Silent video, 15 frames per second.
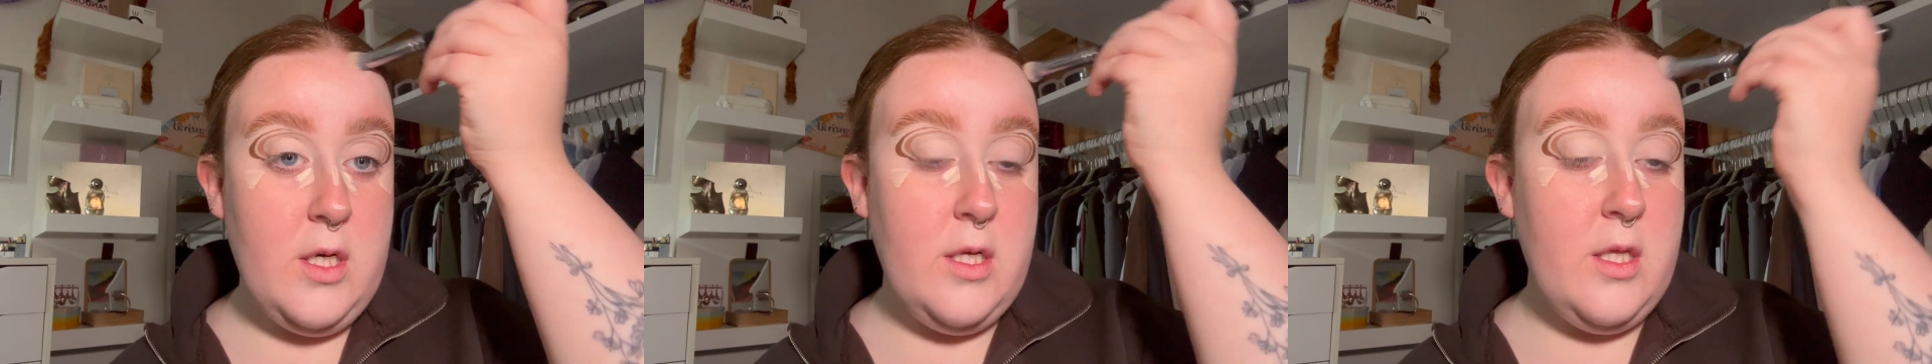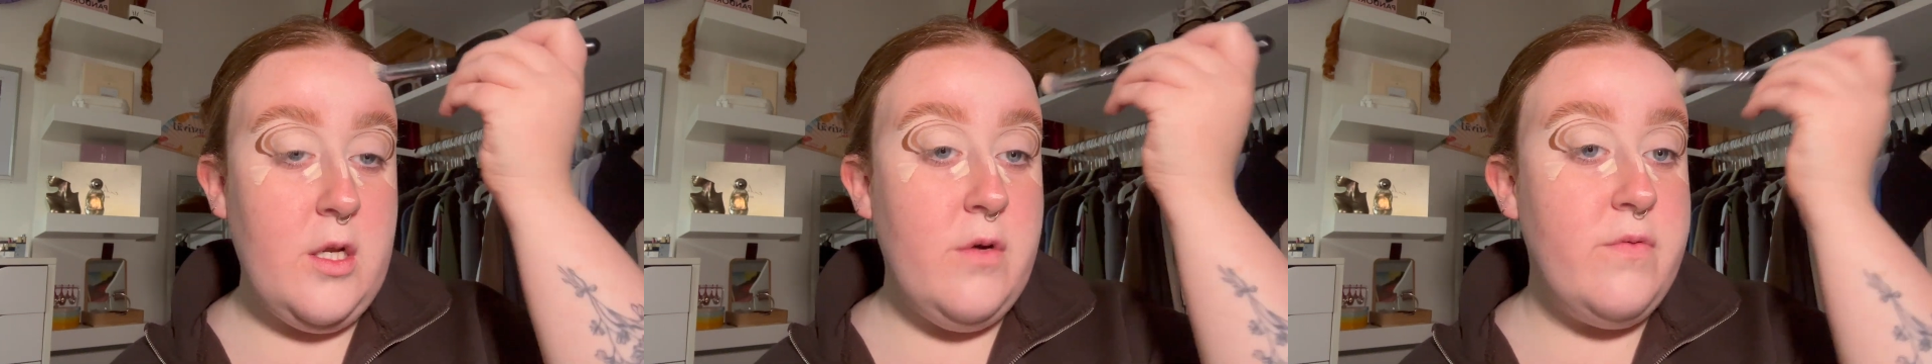
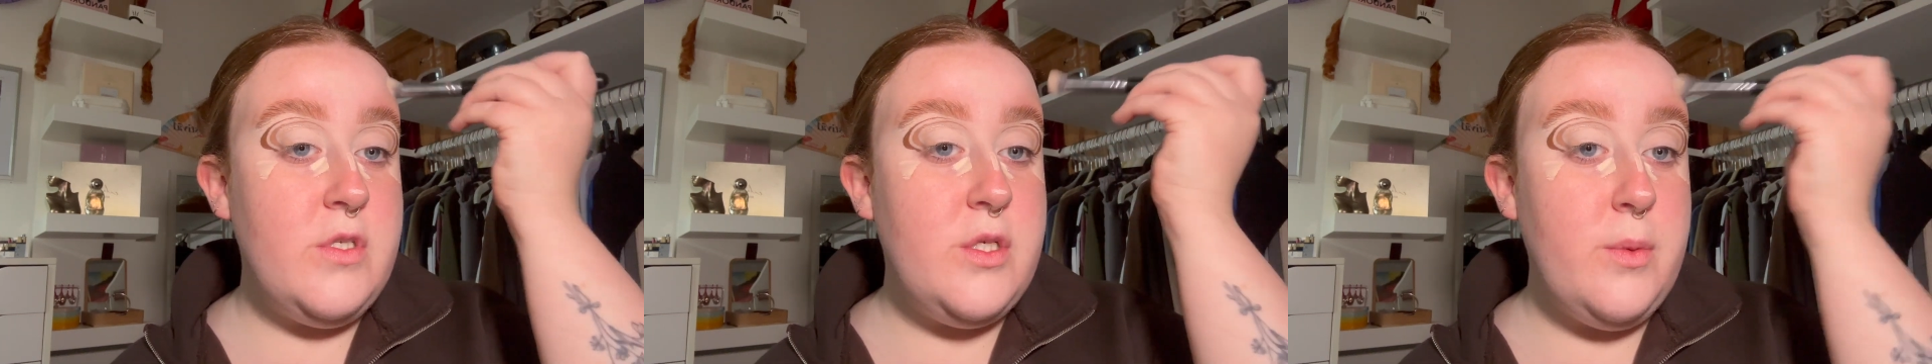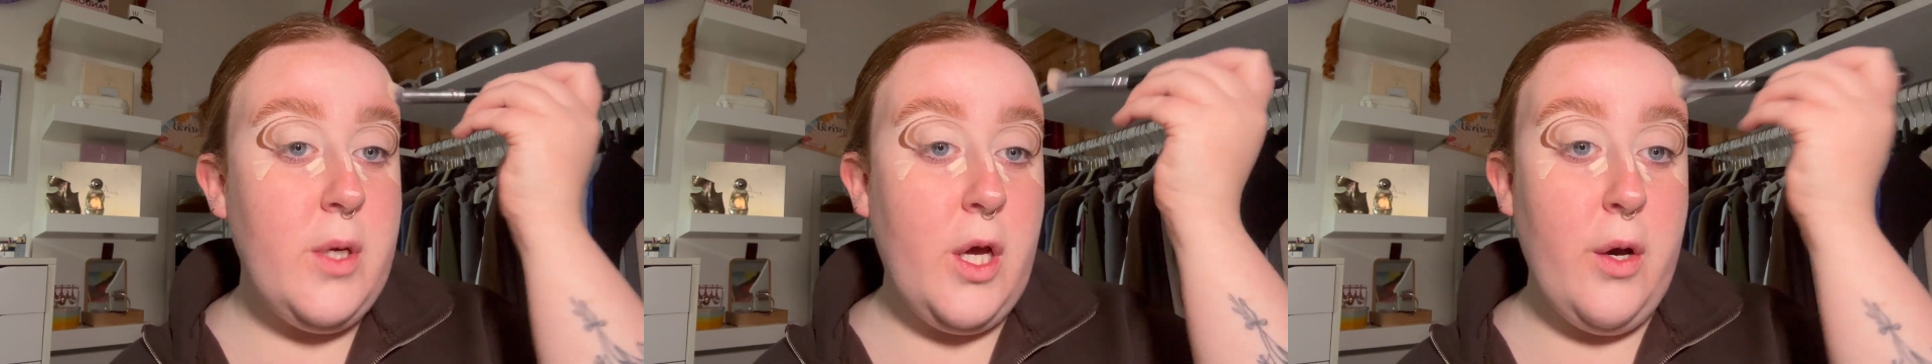And then
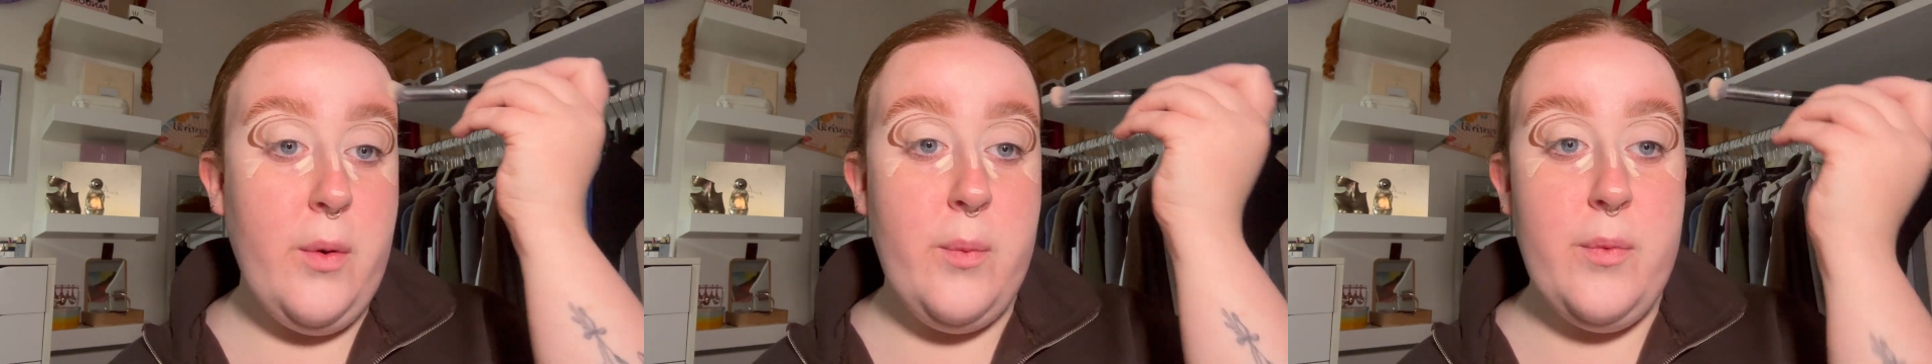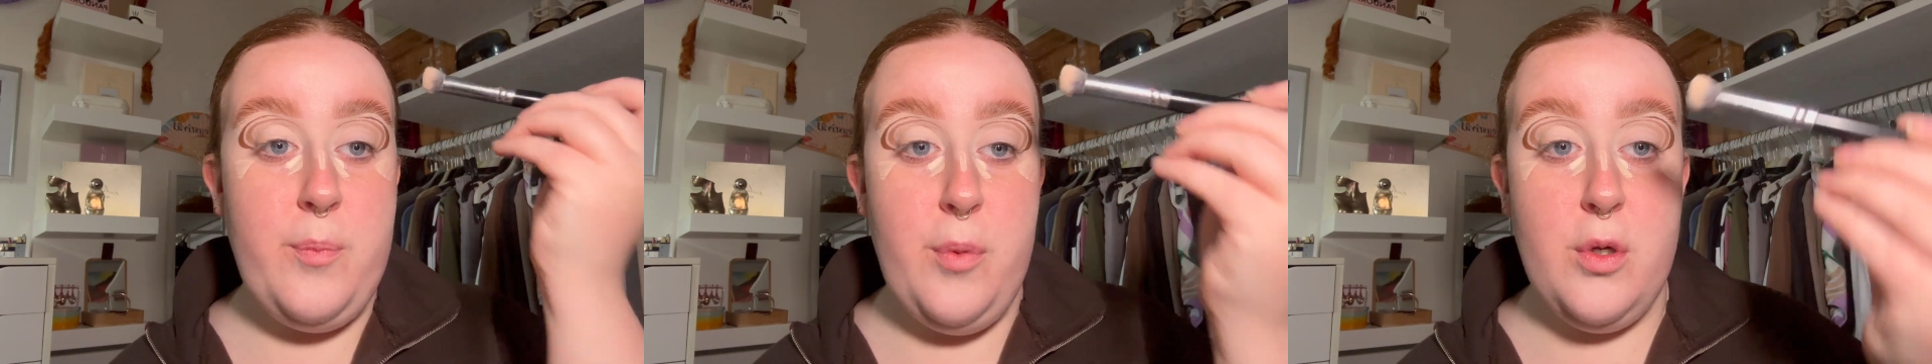obviously we go
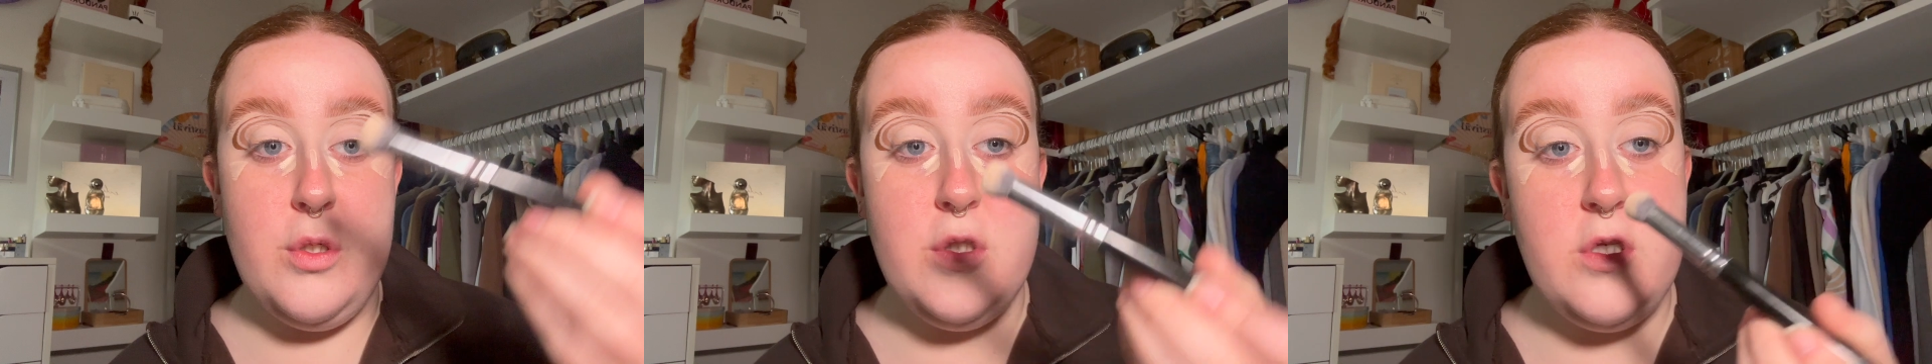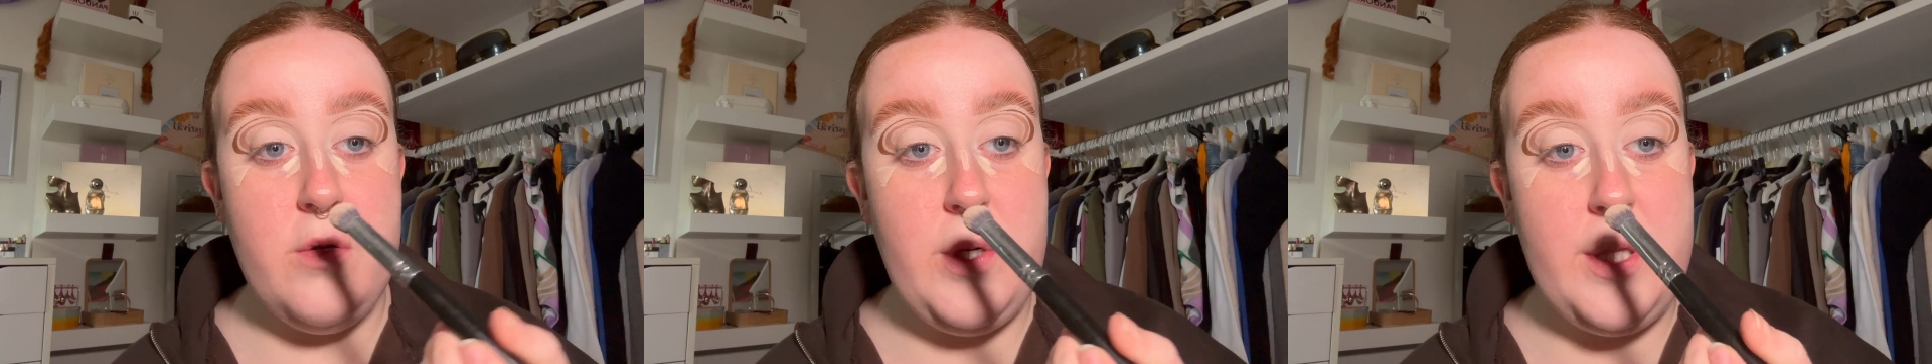in with
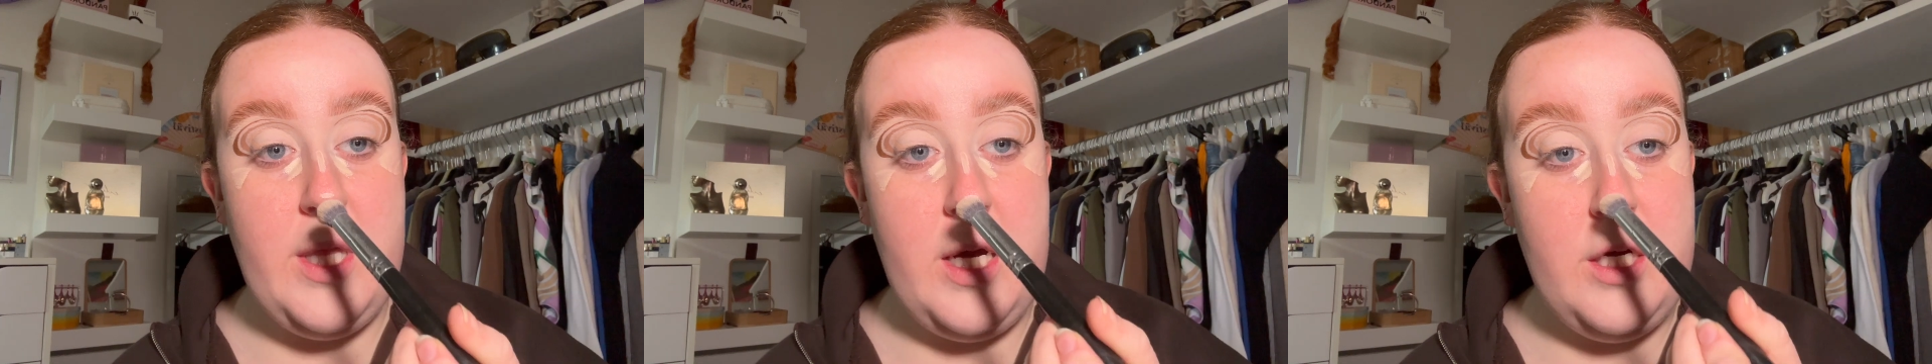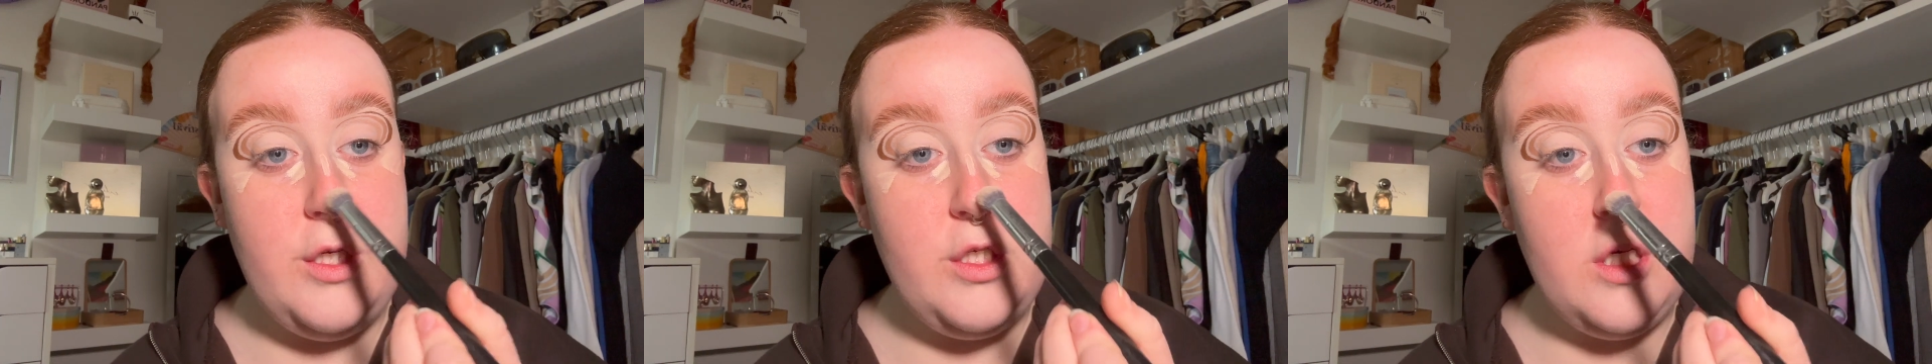bronzer around
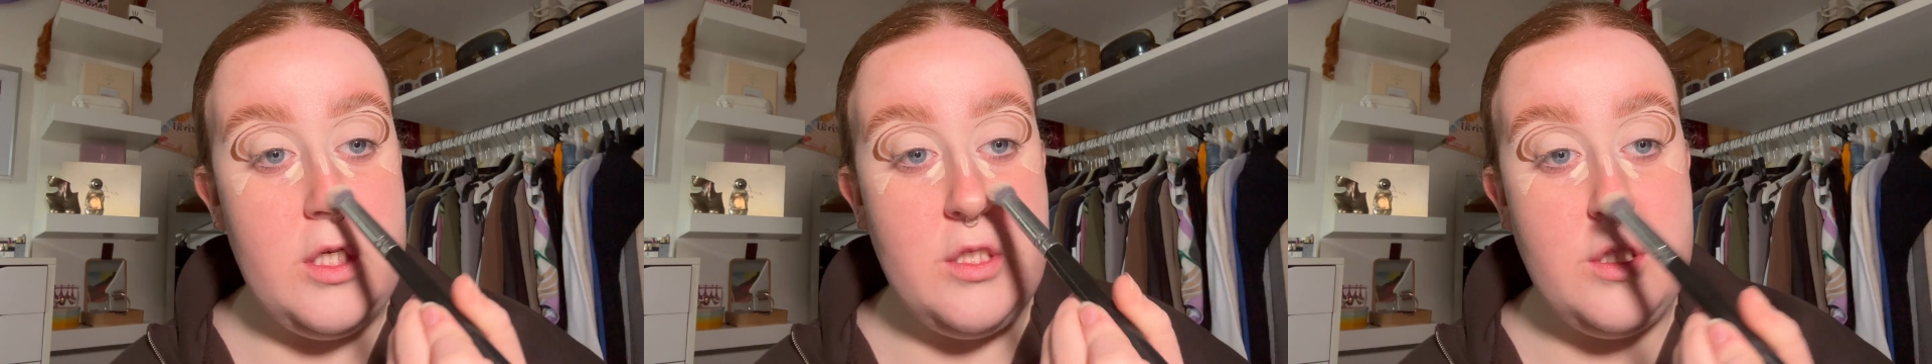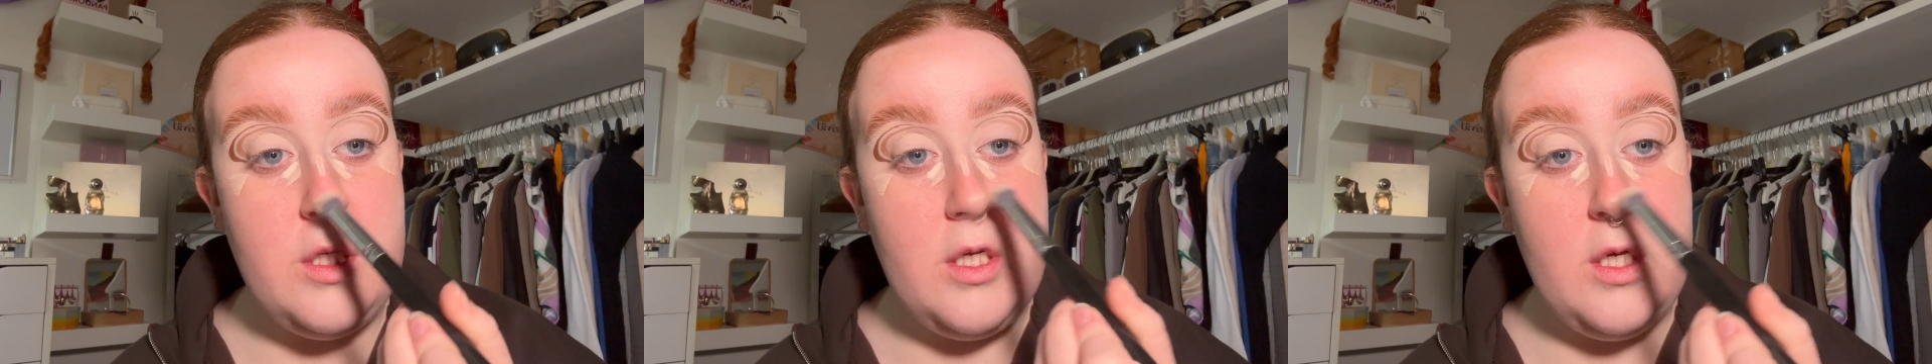the
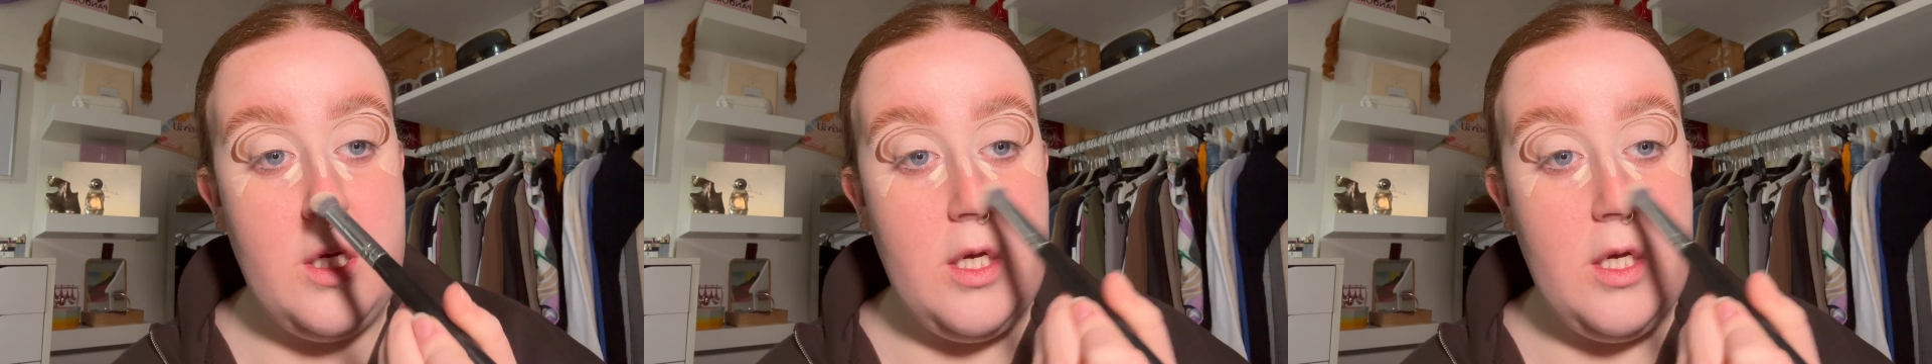edges